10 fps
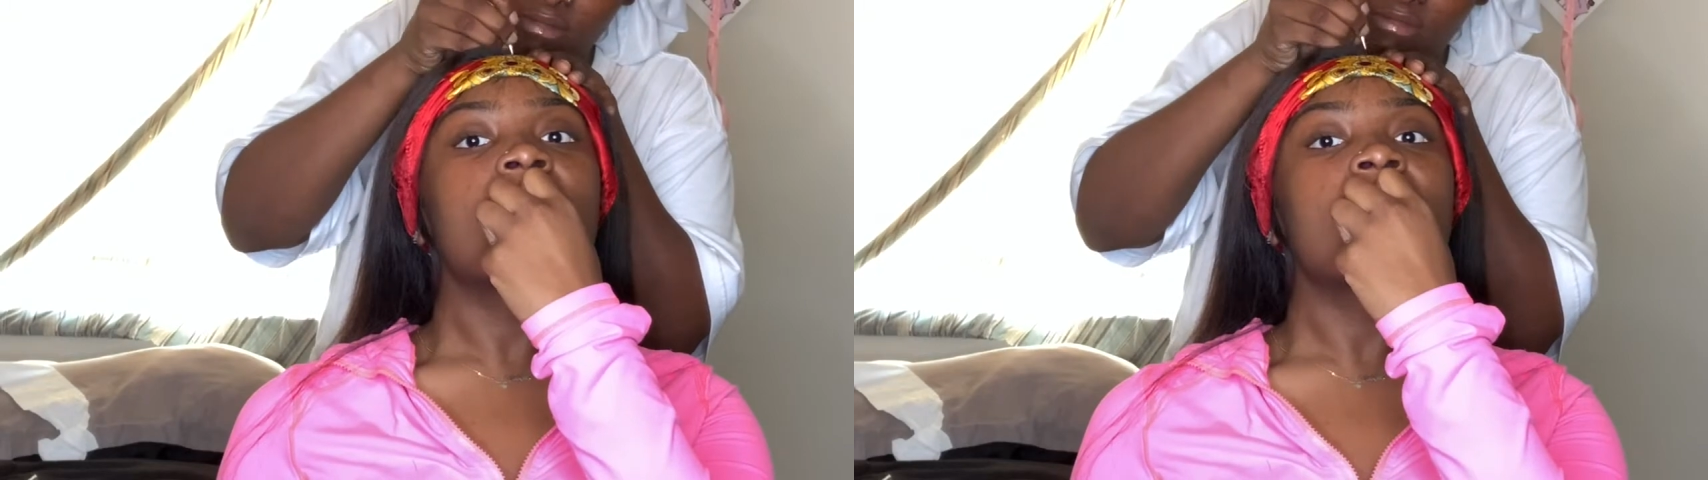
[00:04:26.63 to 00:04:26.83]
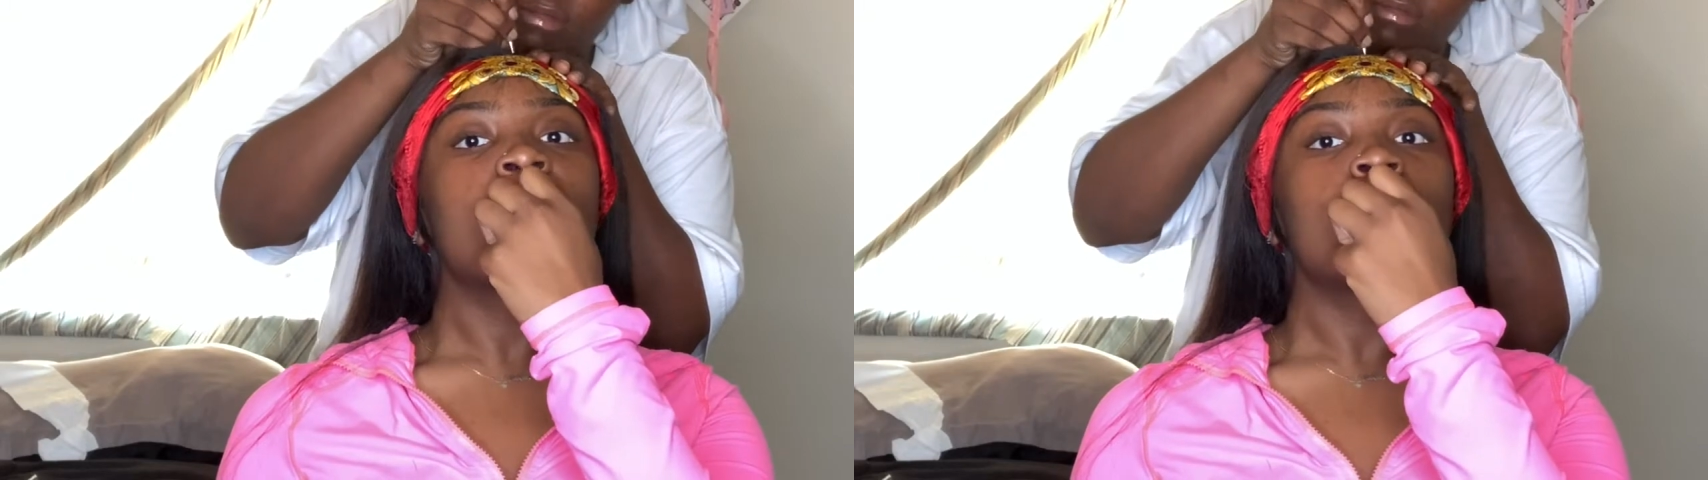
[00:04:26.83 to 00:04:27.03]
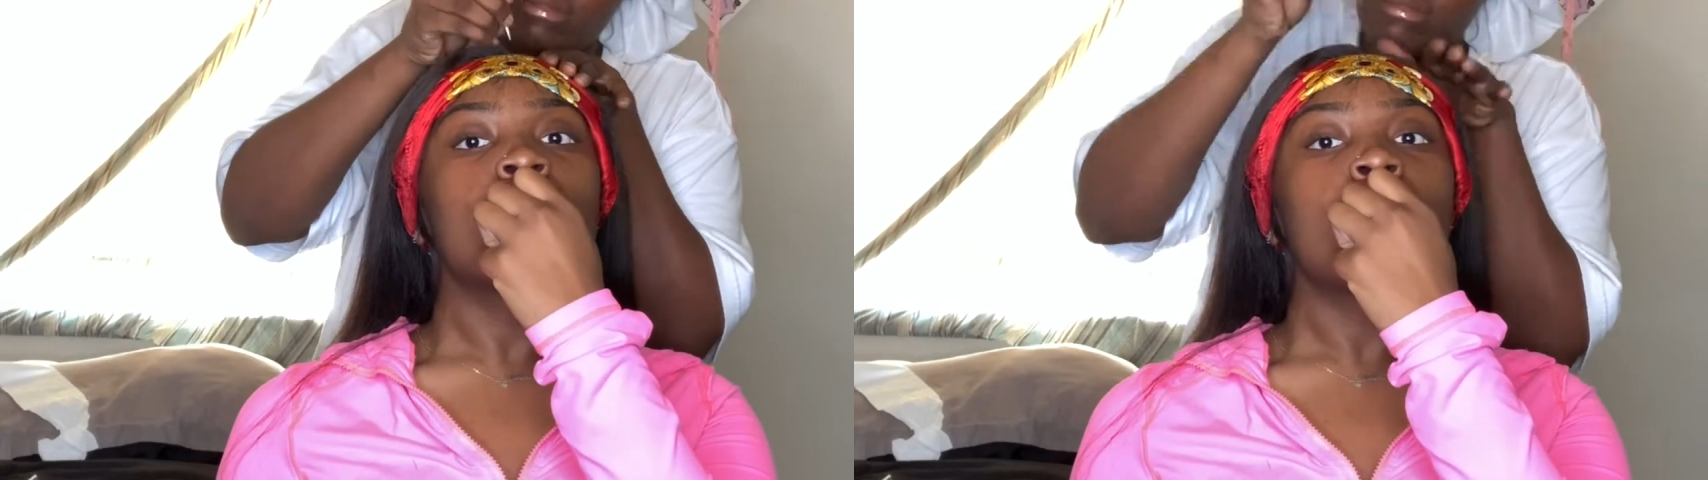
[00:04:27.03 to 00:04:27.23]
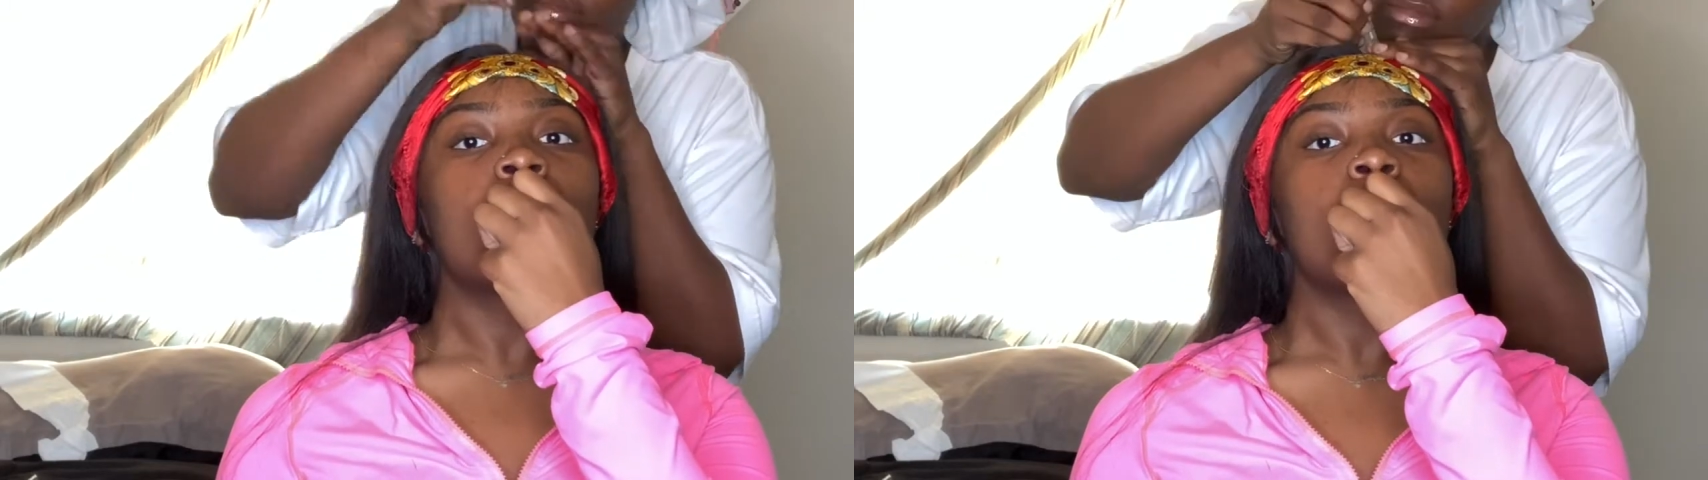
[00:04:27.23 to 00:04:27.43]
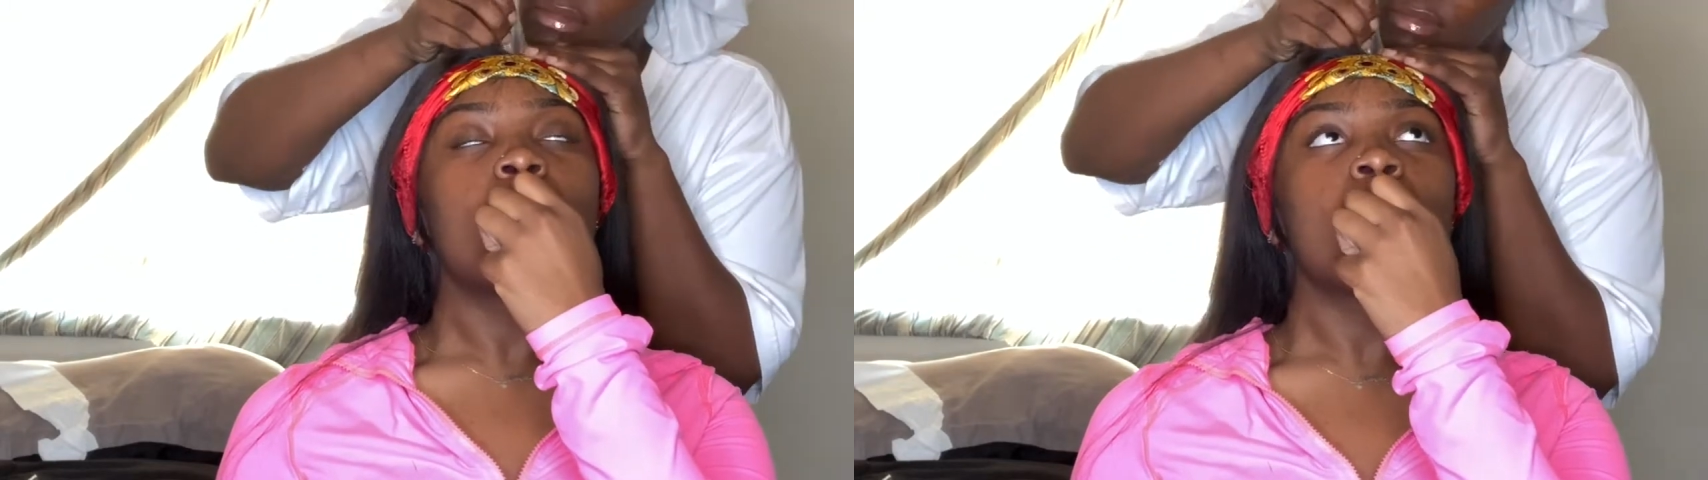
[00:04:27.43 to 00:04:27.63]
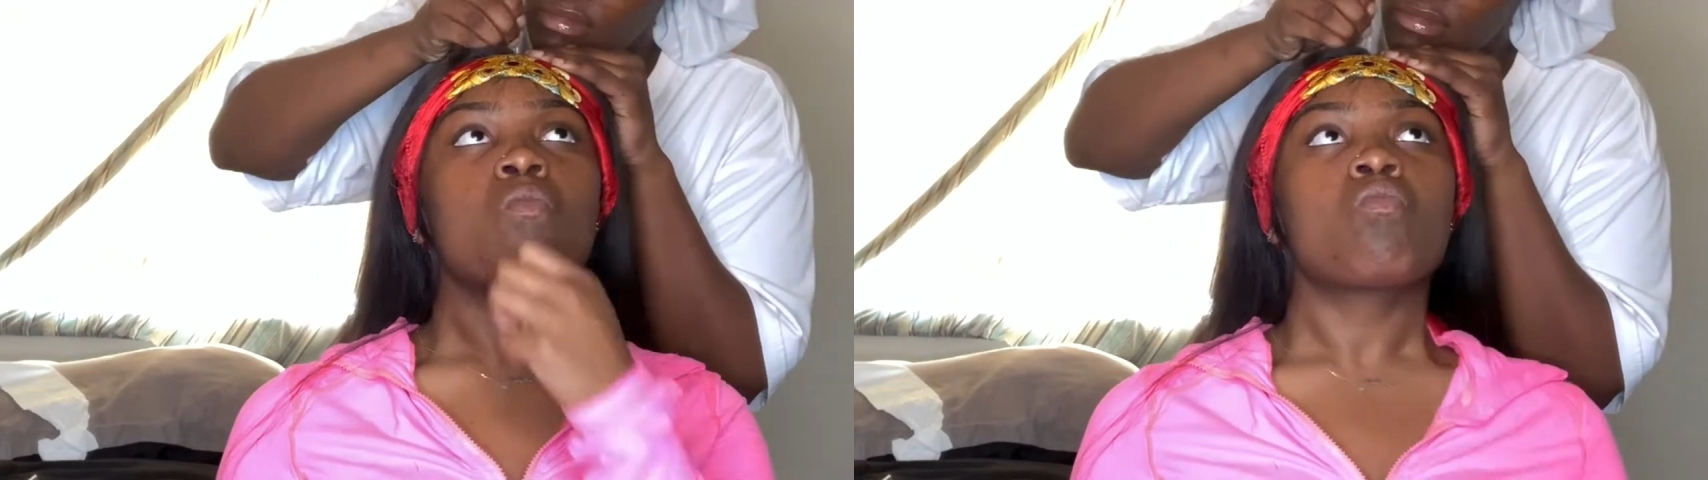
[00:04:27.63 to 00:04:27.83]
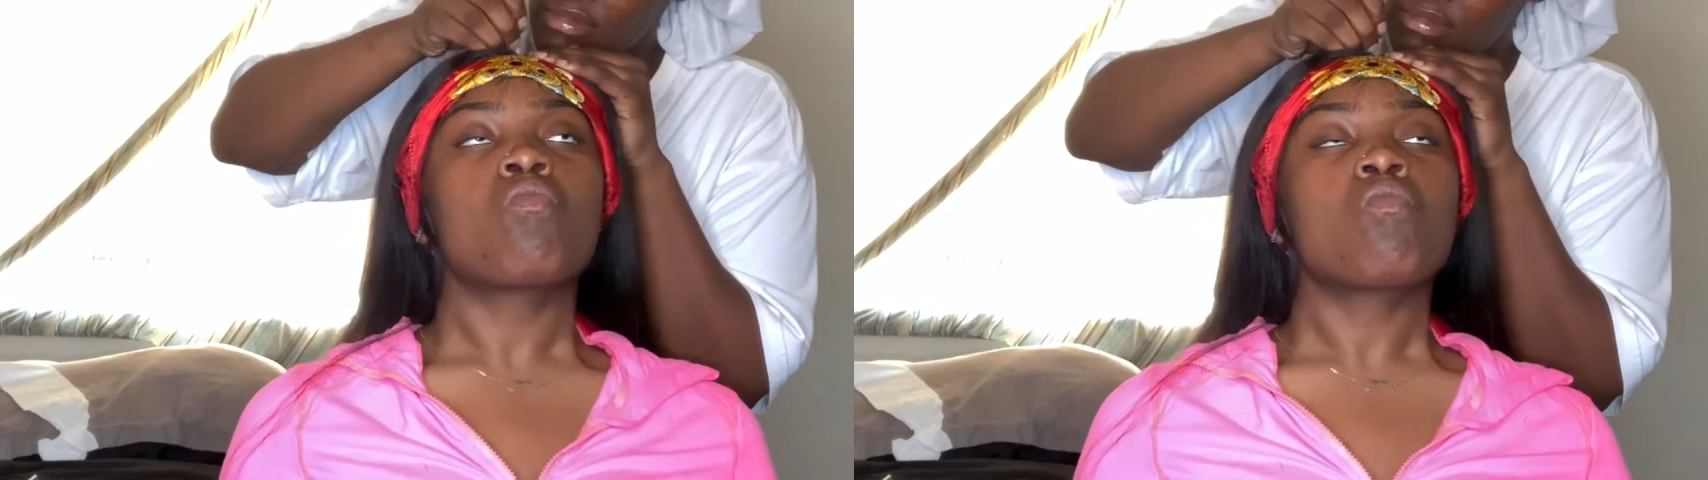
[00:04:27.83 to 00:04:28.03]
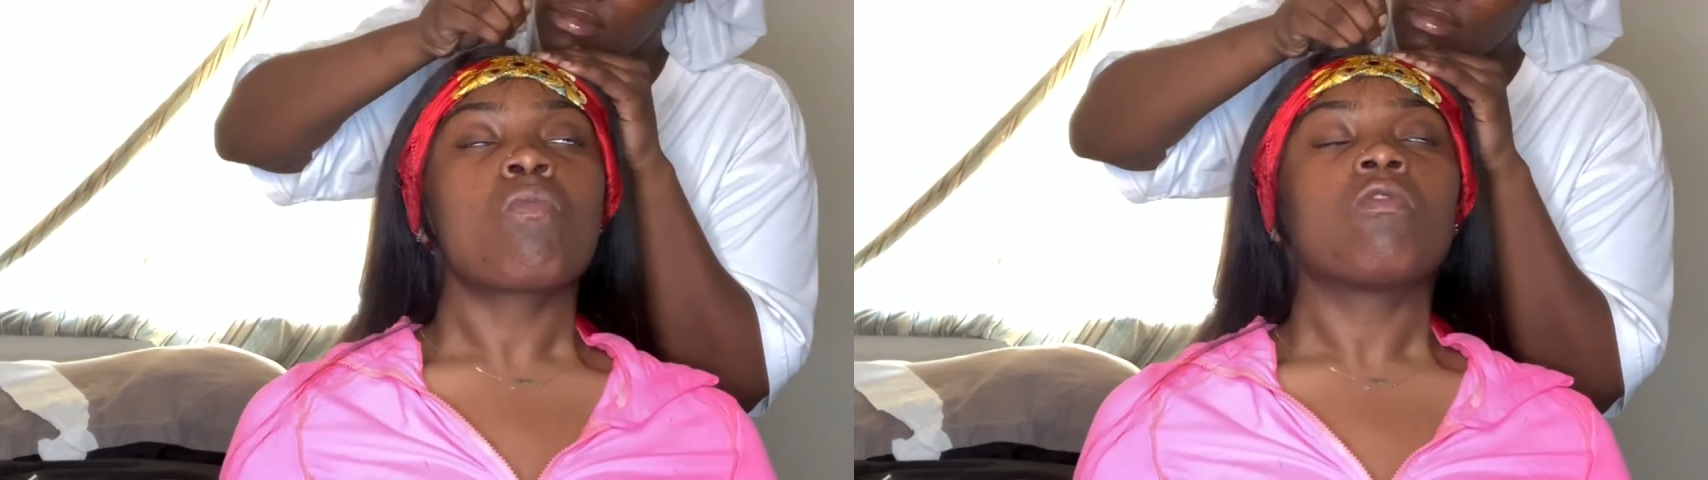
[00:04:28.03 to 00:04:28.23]
do that, so I do that
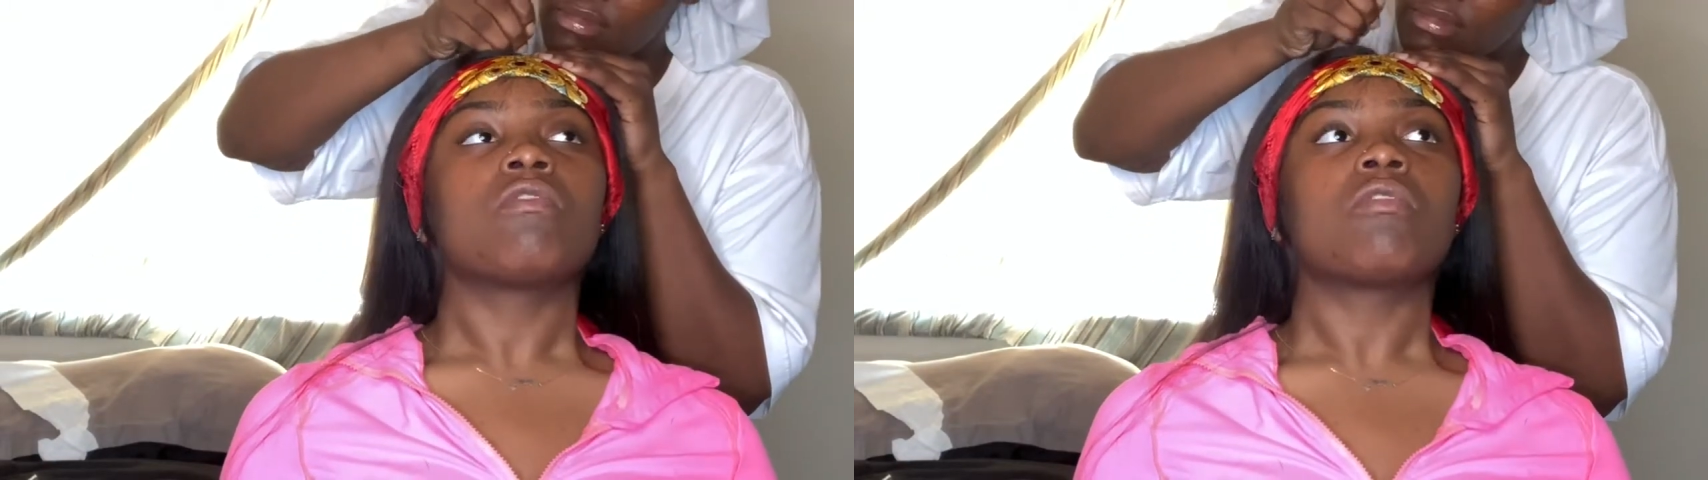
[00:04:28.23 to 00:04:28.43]
method.